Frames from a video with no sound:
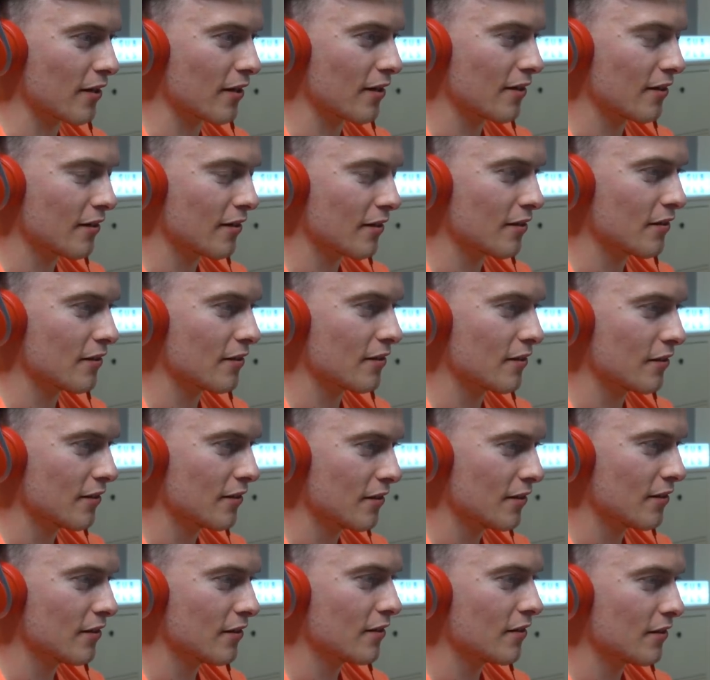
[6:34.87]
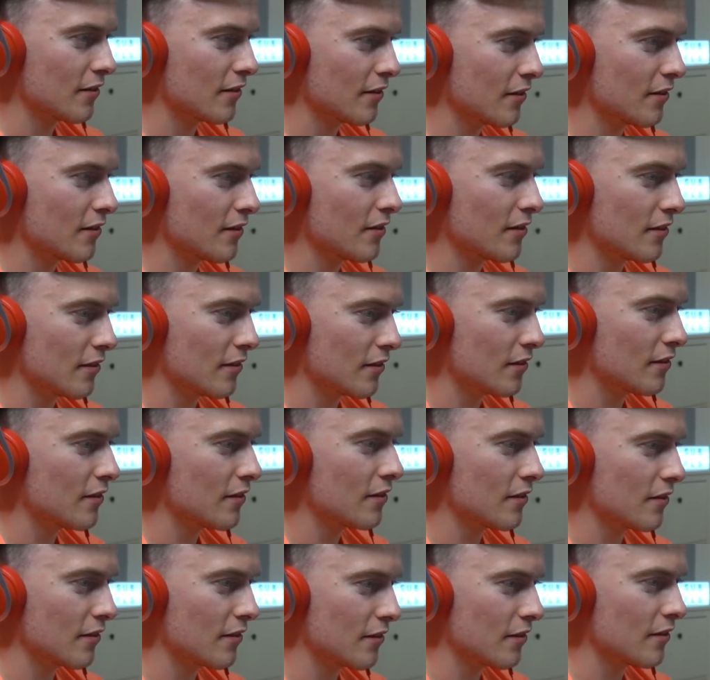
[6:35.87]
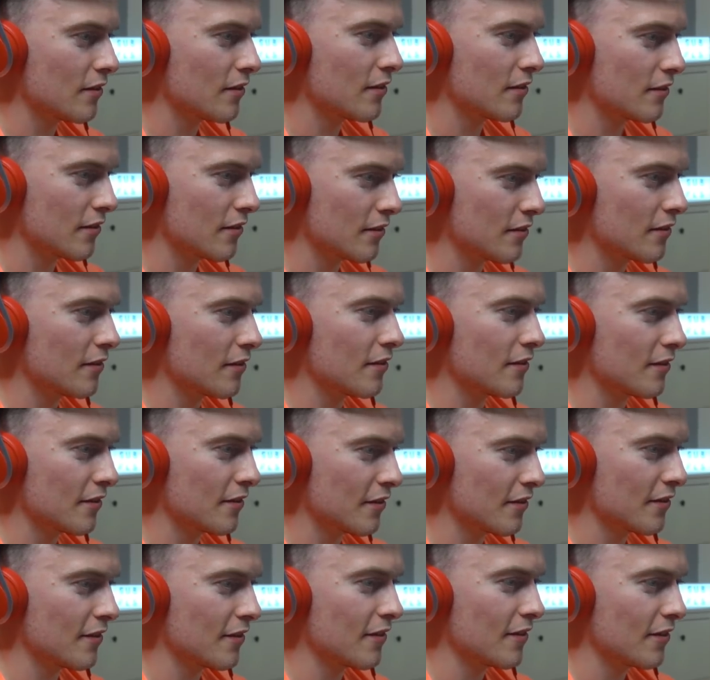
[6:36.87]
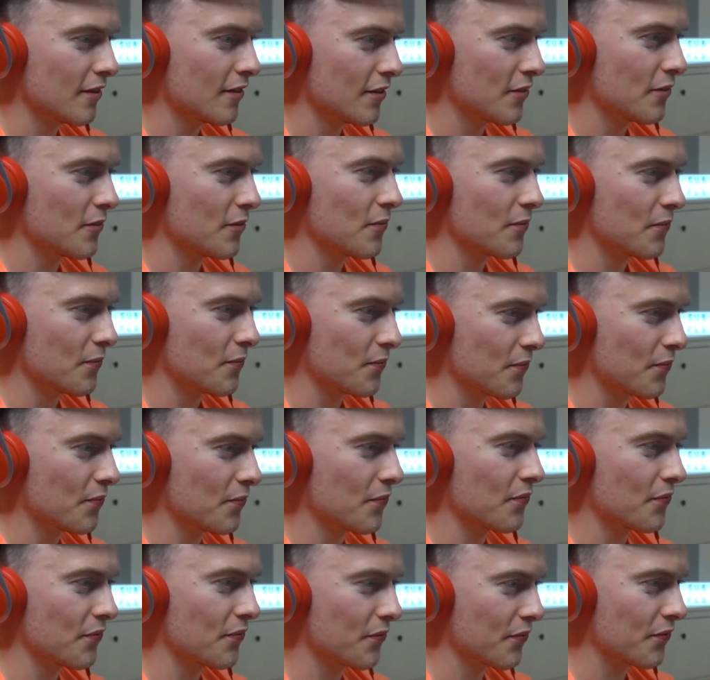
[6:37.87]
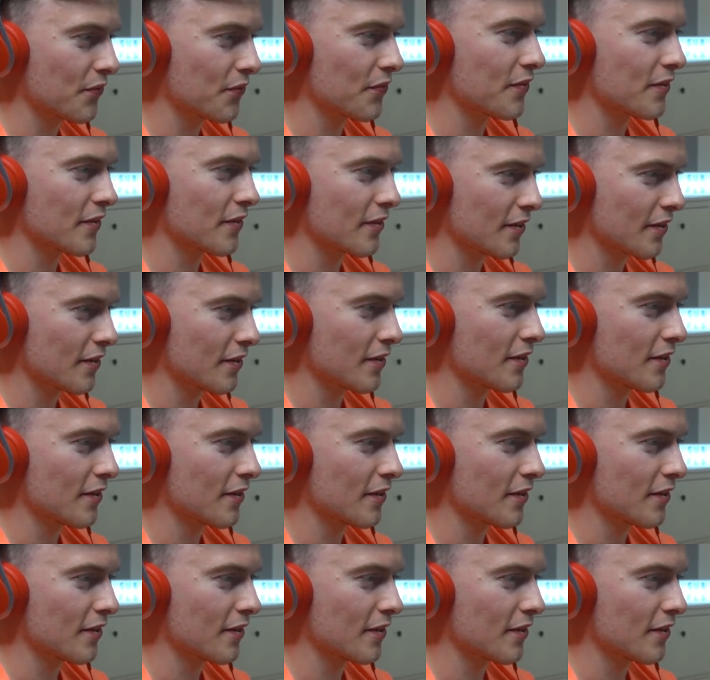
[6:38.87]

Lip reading: Fucking record right here at fucking Download tonight.